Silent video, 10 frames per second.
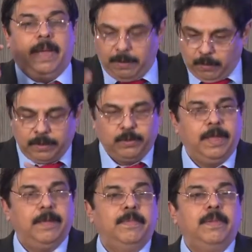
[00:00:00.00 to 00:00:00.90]
I wrote
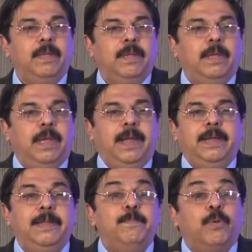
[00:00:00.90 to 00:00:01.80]
to him
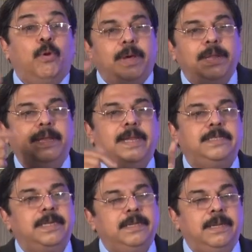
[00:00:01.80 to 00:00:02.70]
and in broken
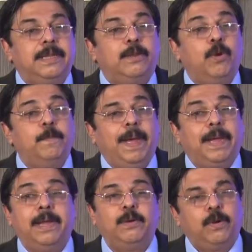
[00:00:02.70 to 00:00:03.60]
English, he wrote
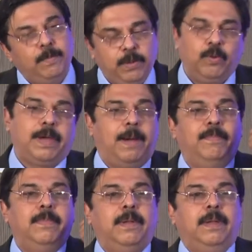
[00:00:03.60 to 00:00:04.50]
back and told me, "You
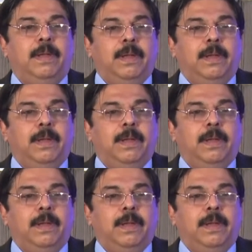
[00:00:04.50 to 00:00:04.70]
come."